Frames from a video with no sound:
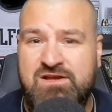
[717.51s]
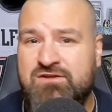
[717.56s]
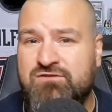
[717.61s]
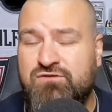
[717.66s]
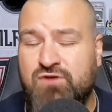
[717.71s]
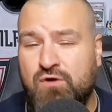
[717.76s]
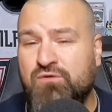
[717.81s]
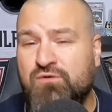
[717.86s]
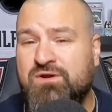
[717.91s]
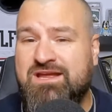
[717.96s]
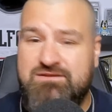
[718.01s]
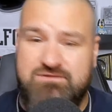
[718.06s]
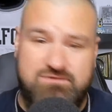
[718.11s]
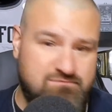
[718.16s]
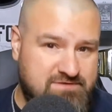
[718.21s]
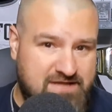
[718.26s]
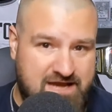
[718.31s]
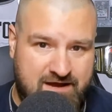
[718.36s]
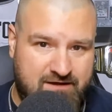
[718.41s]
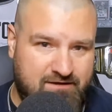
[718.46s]
Don't get too
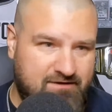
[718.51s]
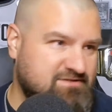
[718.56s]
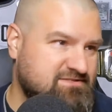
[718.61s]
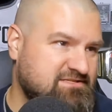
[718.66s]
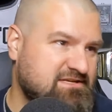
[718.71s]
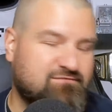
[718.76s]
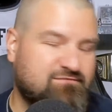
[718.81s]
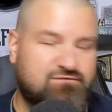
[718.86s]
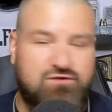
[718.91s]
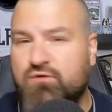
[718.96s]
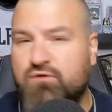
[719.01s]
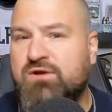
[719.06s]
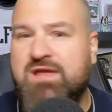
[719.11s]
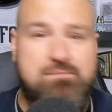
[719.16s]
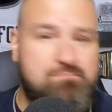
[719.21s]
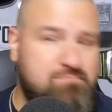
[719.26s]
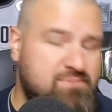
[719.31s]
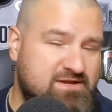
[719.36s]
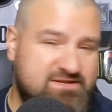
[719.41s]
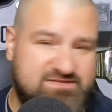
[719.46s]
down on yourself. Don't
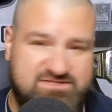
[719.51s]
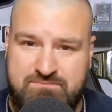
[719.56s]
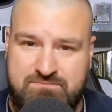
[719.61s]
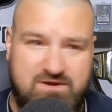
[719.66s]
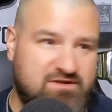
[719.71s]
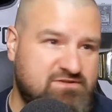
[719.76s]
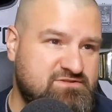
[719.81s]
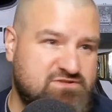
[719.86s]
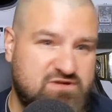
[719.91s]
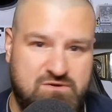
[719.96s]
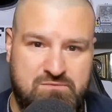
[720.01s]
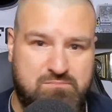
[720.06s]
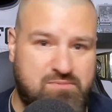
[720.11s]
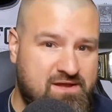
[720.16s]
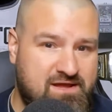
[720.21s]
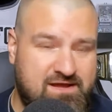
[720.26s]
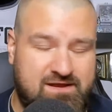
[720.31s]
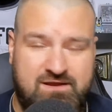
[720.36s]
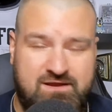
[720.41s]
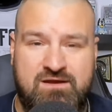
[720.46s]
get pissed about a certain
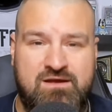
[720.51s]
pick.